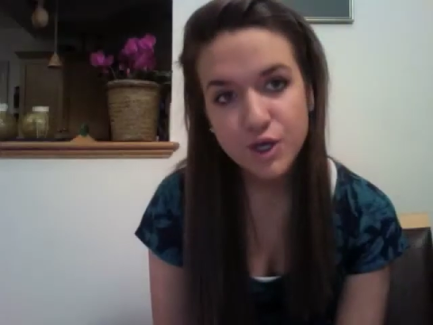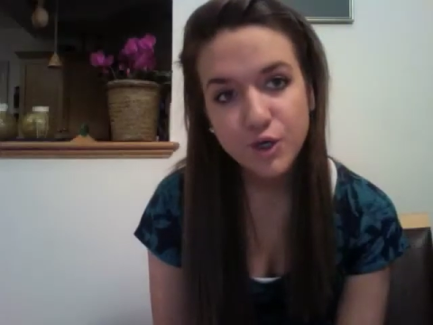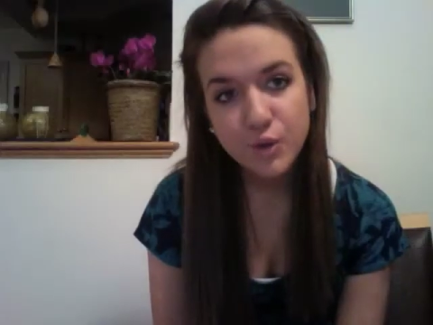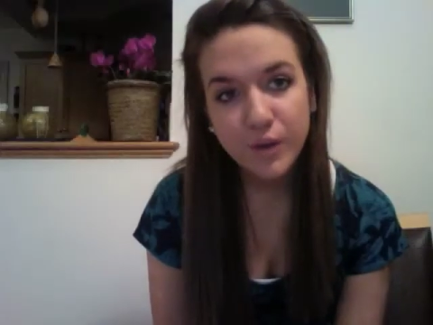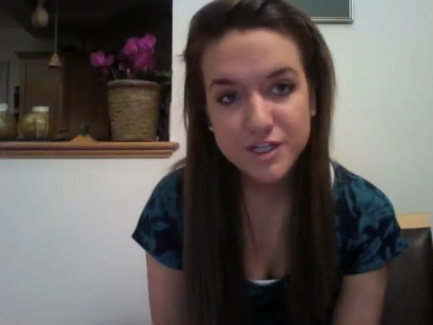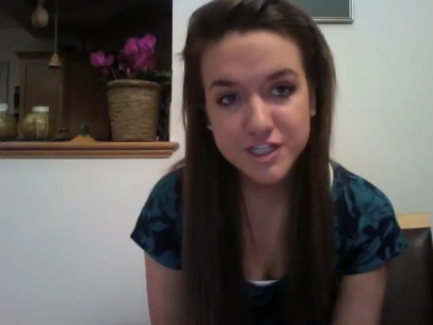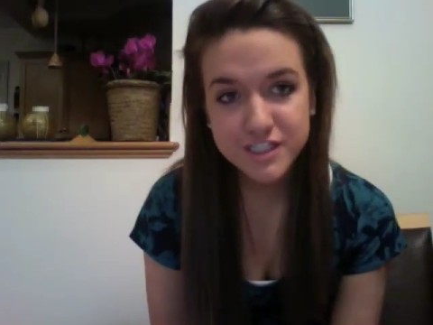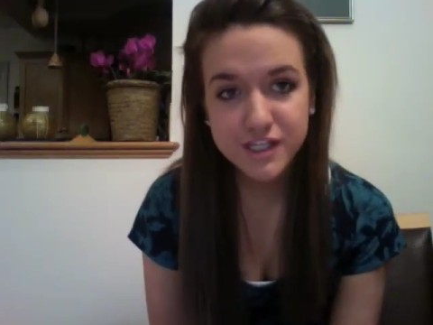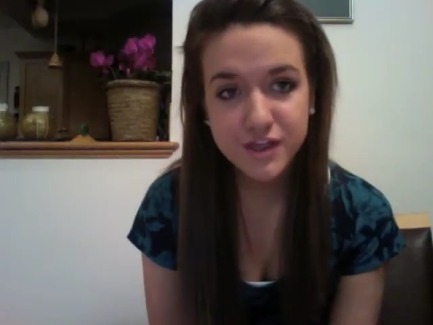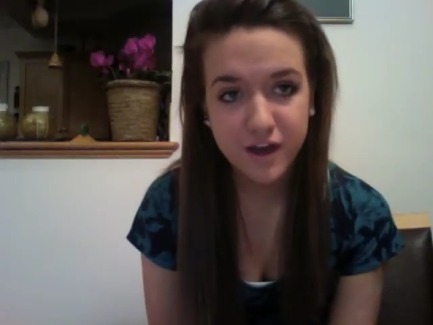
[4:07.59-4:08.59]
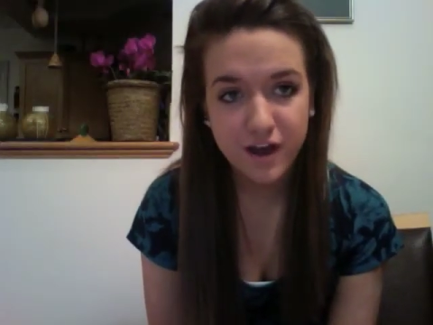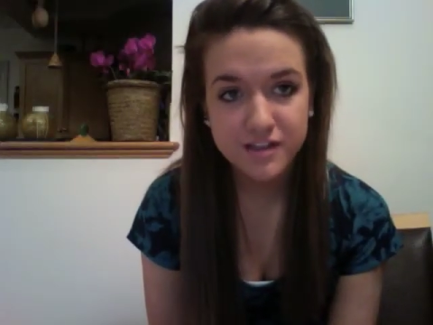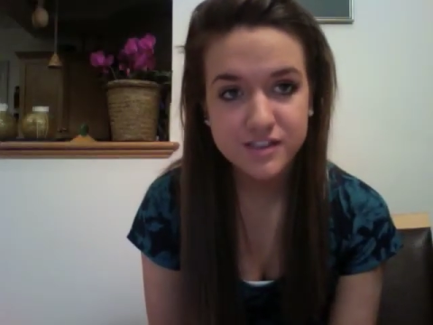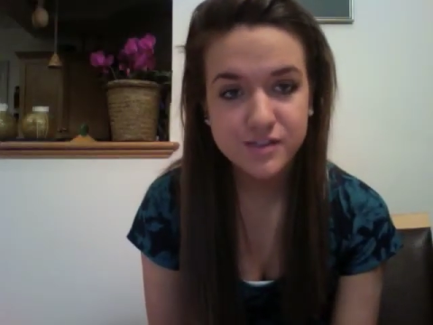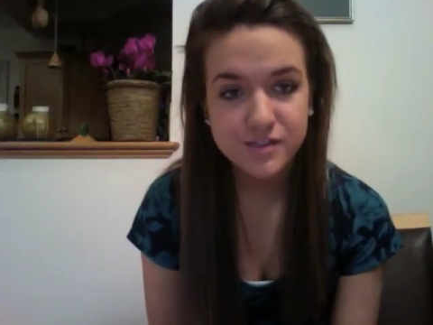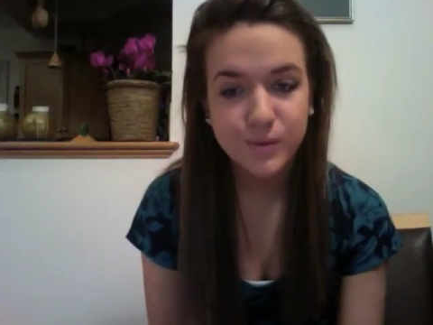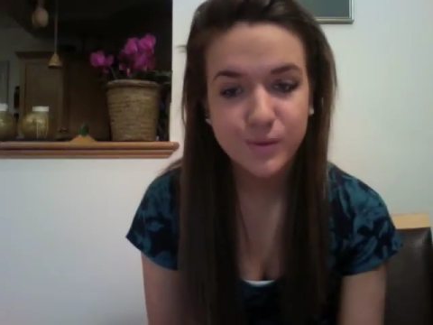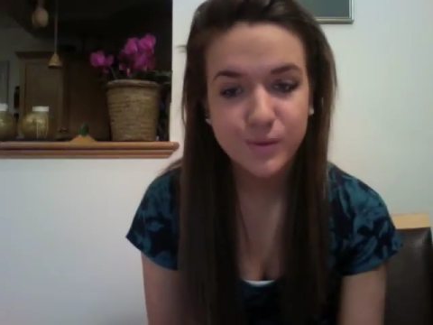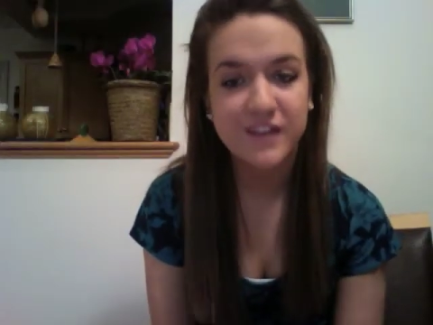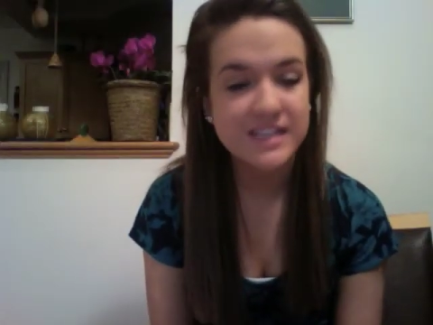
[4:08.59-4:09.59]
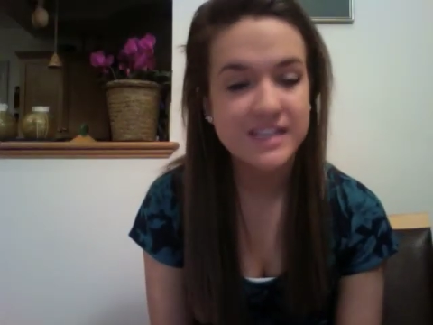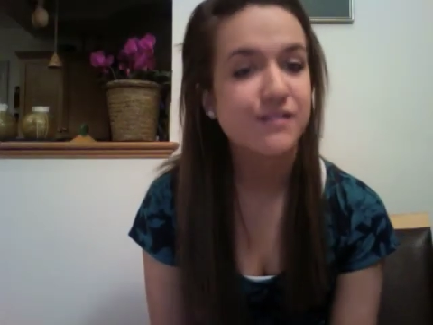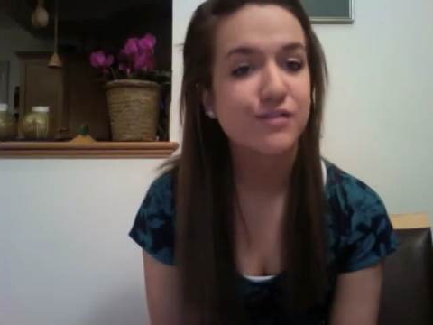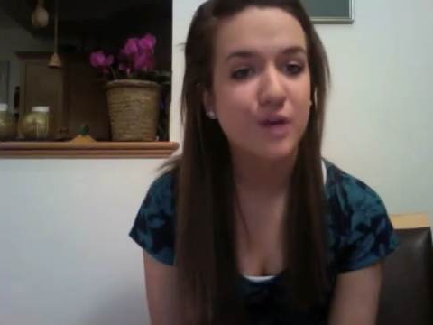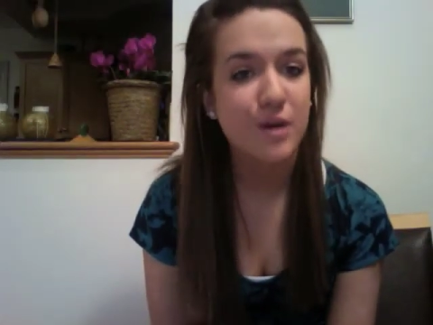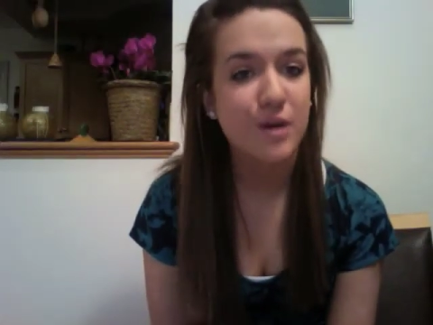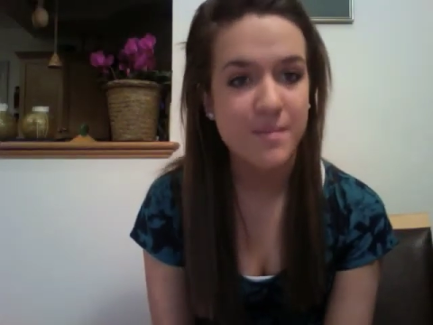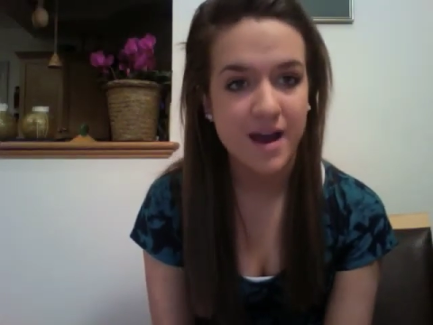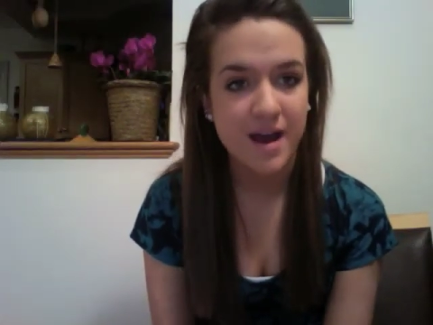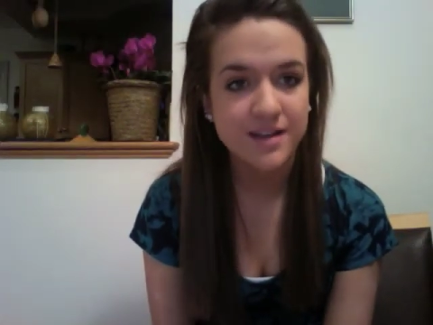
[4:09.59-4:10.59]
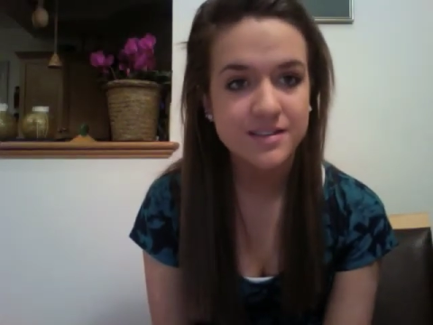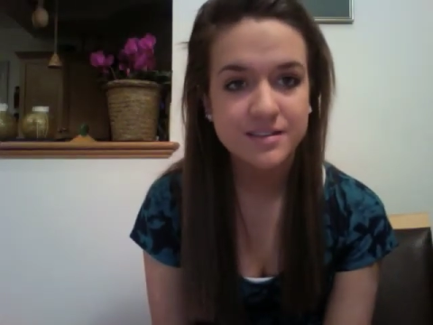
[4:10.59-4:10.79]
Questions and thoughts were pervasive throughout my mind.